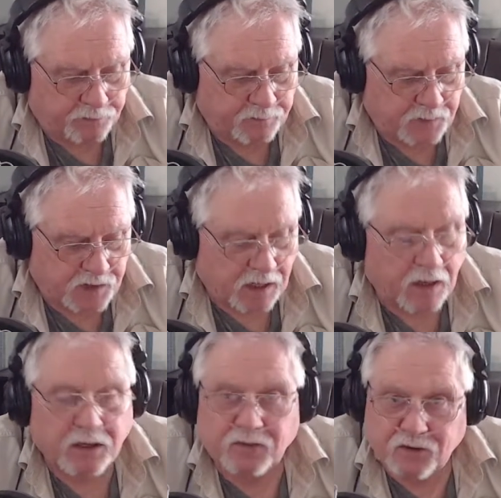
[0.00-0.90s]
See,
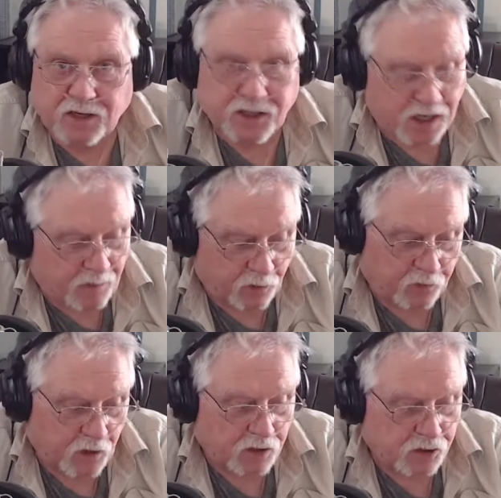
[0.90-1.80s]
I'll give you an example.
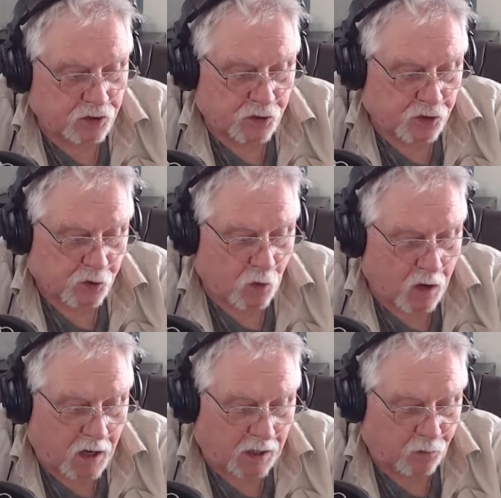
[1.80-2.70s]
Fox News'
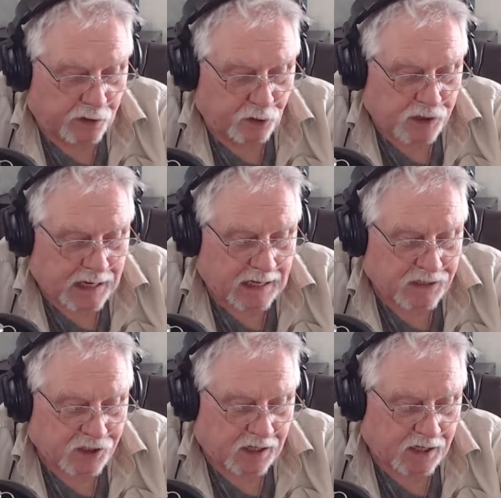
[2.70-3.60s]
squad wields
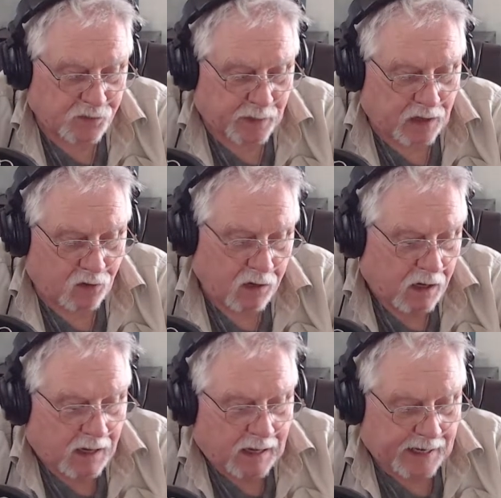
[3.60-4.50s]
outsized power
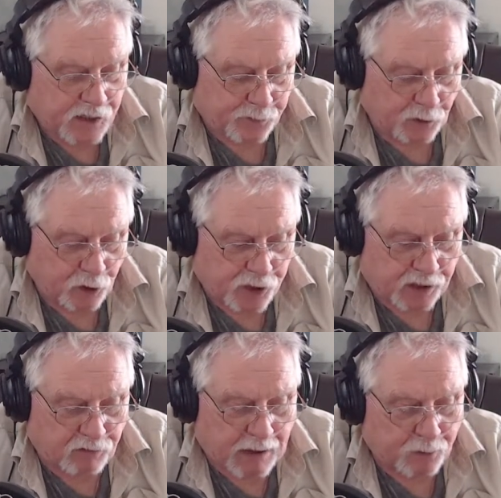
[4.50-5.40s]
as Pelosi
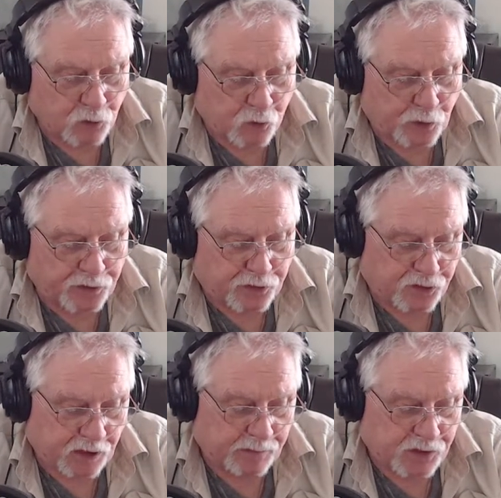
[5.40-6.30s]
grapples with
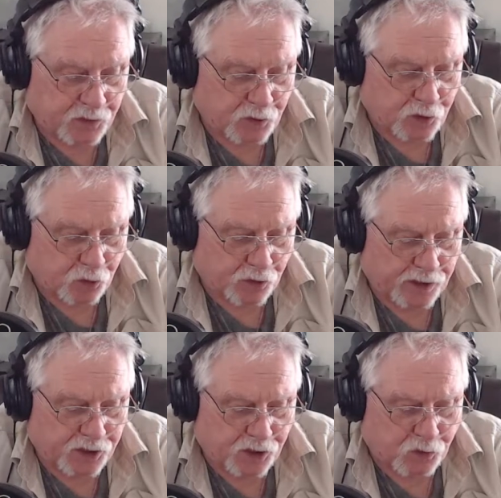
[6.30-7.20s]
slimmest majority
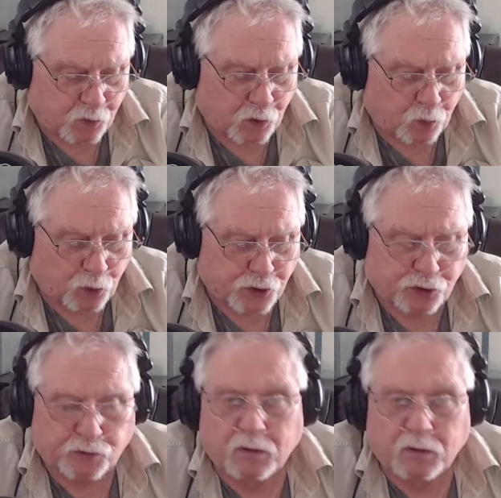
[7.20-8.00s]
since World War II.